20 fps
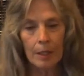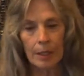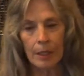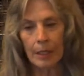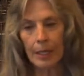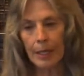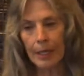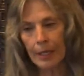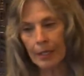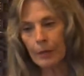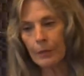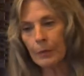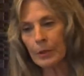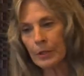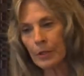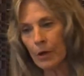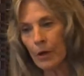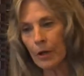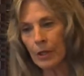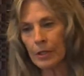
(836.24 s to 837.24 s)
And when
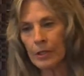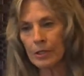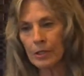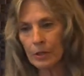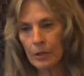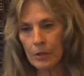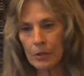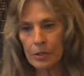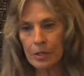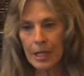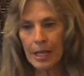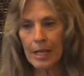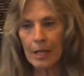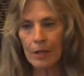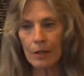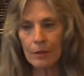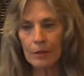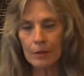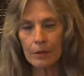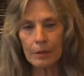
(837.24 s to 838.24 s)
the heart is closed
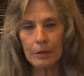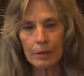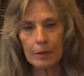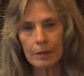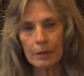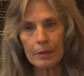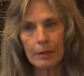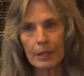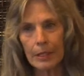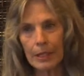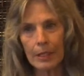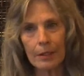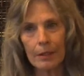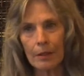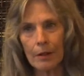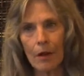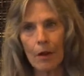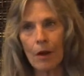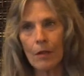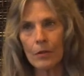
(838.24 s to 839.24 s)
down, then
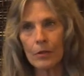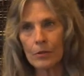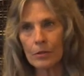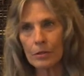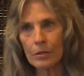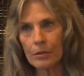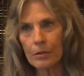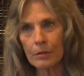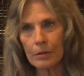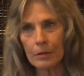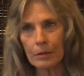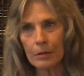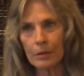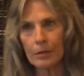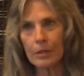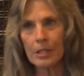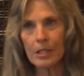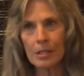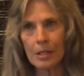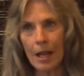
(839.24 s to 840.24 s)
all those
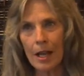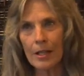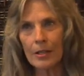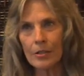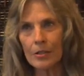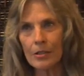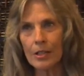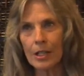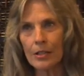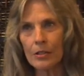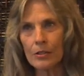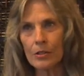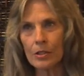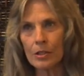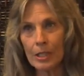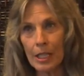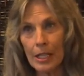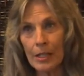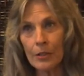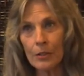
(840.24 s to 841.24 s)
desires that you
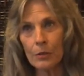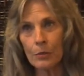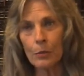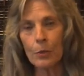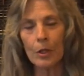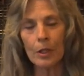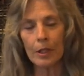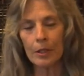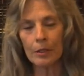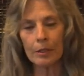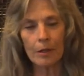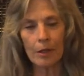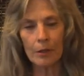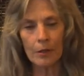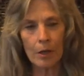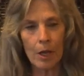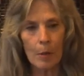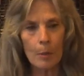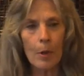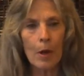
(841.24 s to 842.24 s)
say you want are
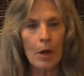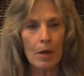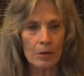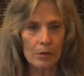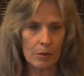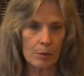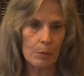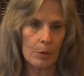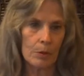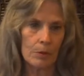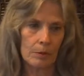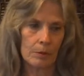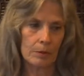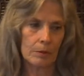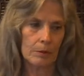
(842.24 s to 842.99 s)
not possible.